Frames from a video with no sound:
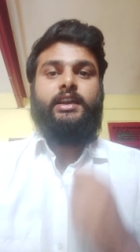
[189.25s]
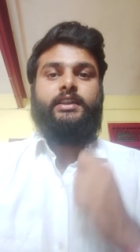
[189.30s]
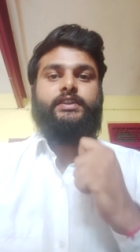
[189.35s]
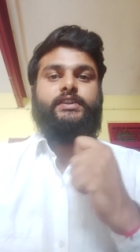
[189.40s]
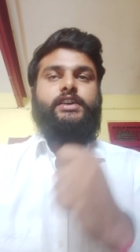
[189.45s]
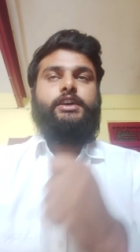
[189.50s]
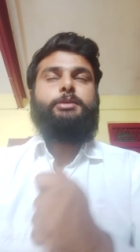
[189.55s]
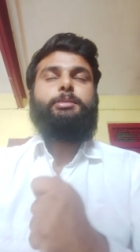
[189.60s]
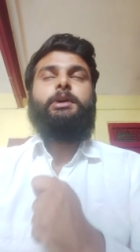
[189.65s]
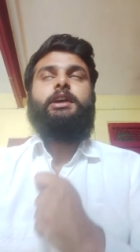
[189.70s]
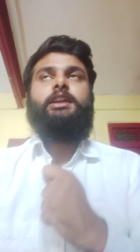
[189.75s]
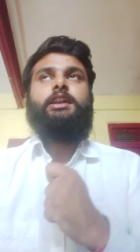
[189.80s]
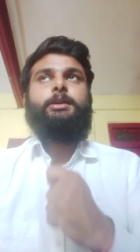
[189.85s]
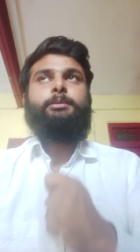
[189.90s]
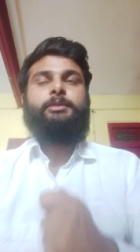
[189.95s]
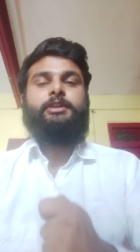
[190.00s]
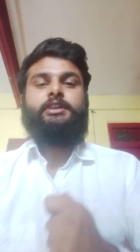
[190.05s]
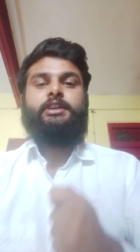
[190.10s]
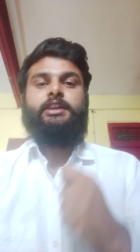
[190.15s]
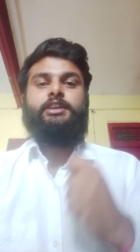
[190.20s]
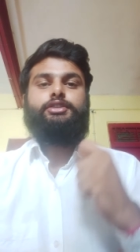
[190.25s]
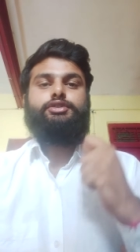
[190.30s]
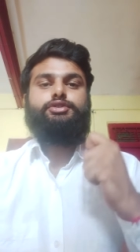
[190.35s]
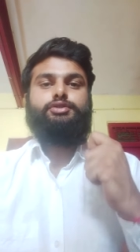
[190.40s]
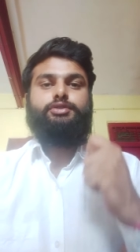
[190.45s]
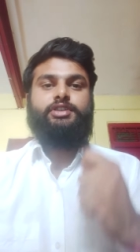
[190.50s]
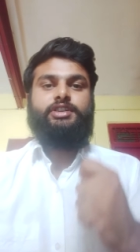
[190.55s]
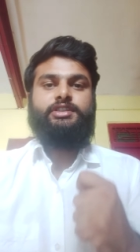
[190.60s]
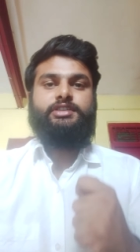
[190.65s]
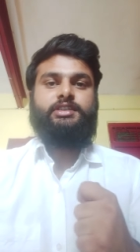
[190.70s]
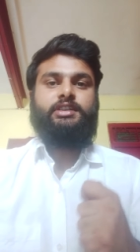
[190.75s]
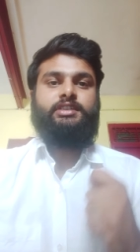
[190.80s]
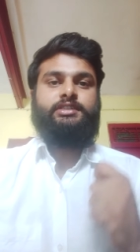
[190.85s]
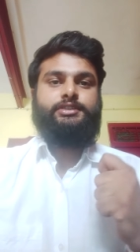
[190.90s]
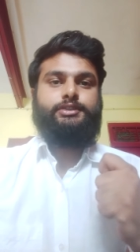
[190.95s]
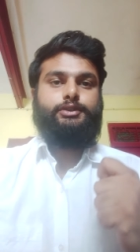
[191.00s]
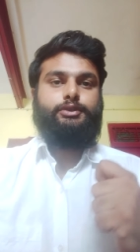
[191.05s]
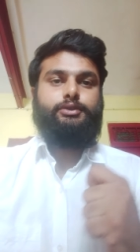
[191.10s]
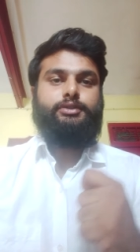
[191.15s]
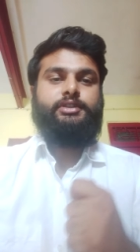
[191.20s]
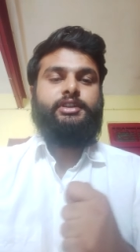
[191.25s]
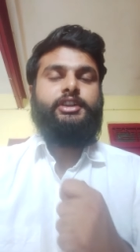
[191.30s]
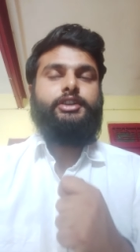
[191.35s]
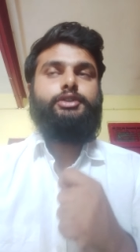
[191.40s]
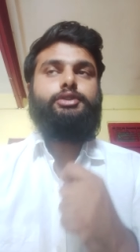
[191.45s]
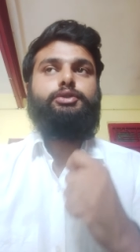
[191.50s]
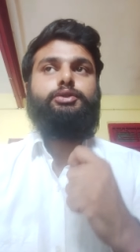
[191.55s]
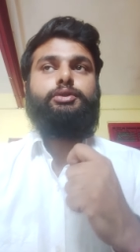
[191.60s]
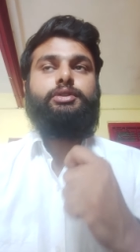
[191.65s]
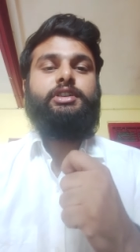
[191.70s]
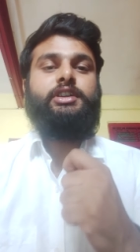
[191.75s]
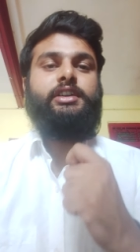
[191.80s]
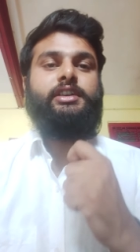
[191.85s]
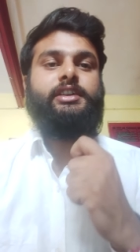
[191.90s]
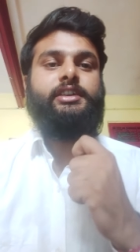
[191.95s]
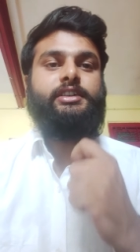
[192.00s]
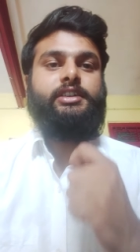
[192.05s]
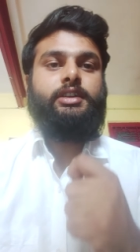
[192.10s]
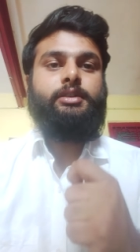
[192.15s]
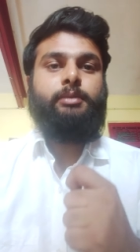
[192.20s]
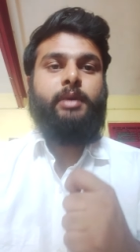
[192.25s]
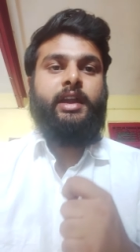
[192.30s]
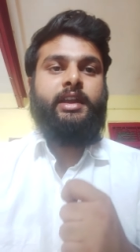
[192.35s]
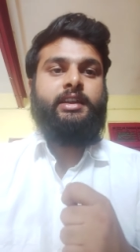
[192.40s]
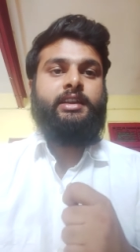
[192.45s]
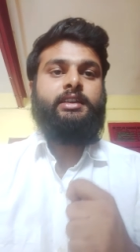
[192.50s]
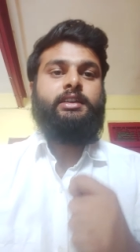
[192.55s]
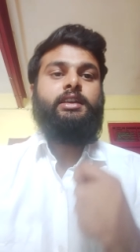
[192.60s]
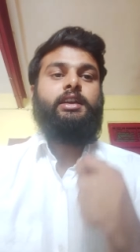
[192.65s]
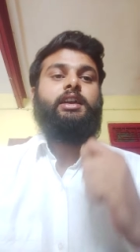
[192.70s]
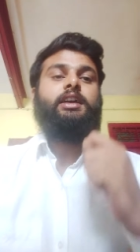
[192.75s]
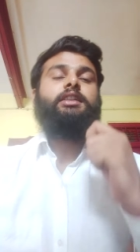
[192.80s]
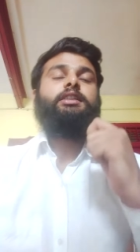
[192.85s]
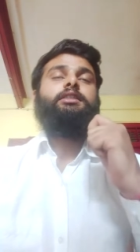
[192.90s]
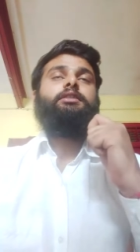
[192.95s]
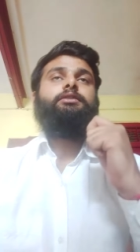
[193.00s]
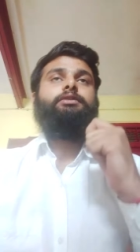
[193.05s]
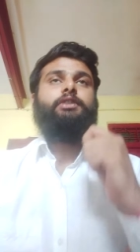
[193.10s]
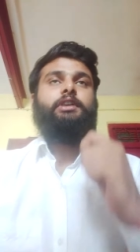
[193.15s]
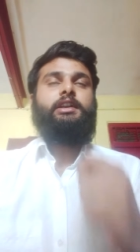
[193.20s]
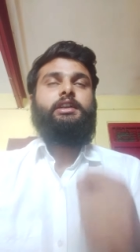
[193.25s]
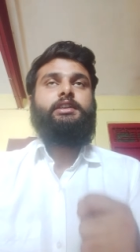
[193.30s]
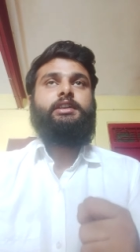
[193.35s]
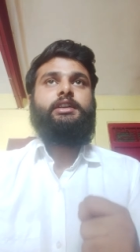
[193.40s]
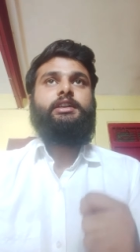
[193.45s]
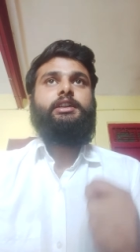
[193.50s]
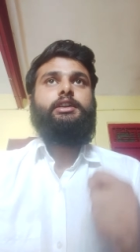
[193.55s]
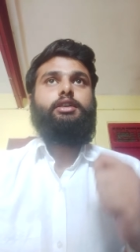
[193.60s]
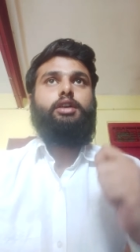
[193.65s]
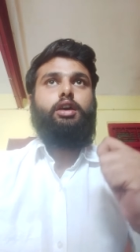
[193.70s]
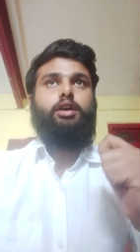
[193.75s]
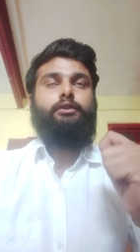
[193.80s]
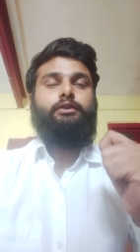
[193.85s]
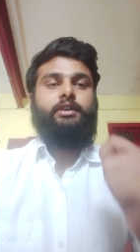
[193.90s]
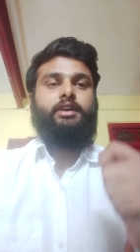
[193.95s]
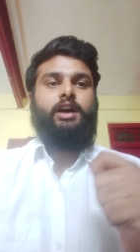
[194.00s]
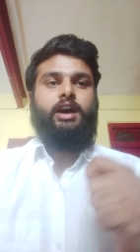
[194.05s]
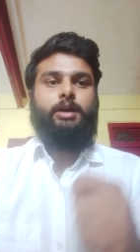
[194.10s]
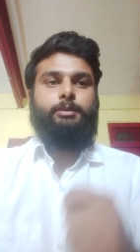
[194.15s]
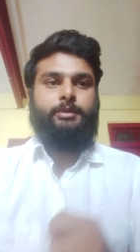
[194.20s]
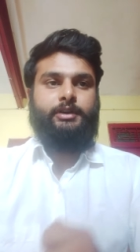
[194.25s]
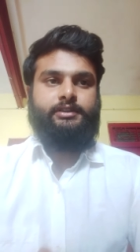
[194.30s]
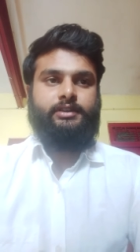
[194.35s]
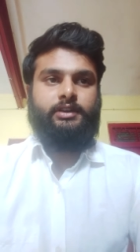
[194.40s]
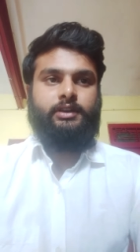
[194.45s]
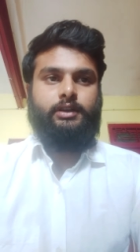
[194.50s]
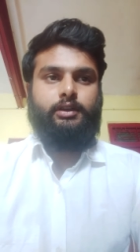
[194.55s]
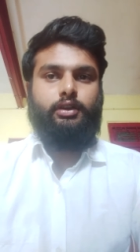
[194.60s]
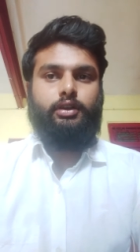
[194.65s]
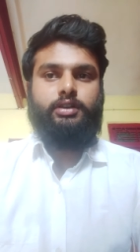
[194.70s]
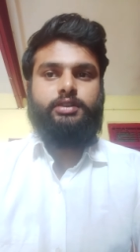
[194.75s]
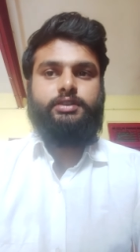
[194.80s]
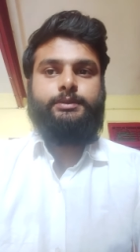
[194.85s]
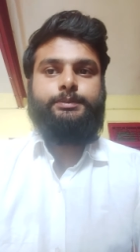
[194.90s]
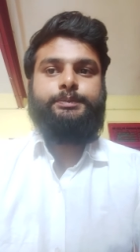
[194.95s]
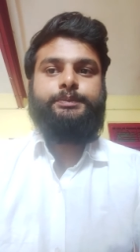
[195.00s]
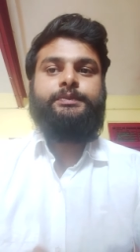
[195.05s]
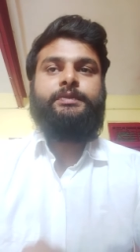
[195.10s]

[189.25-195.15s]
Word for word: thereby limiting judicial scrutiny to only determining the validity of an arbitral clause.